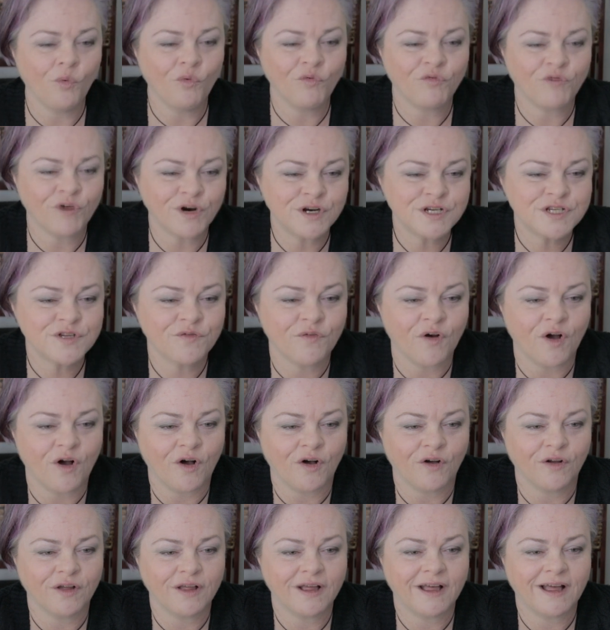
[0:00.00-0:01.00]
First of
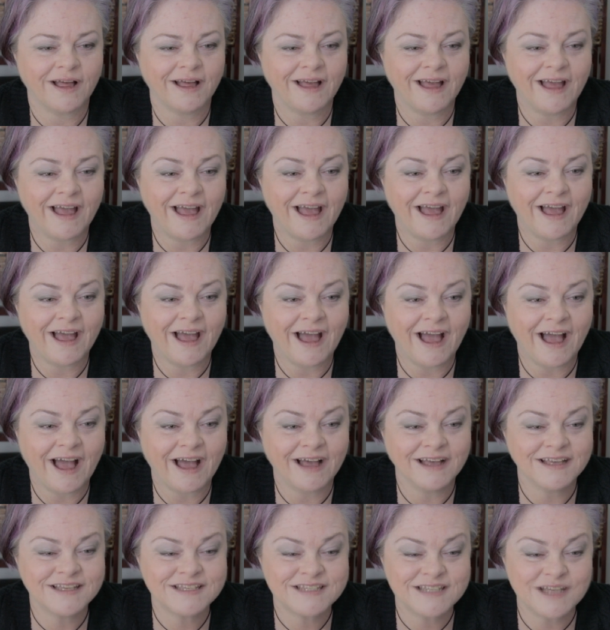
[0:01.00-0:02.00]
all,
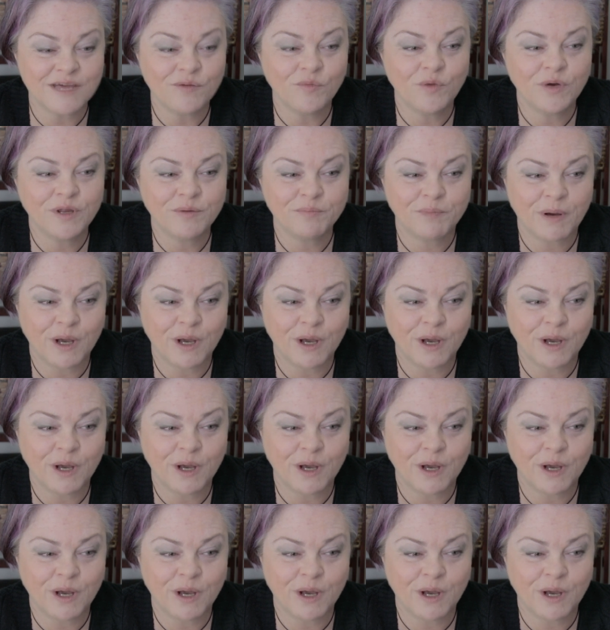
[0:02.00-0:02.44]
someone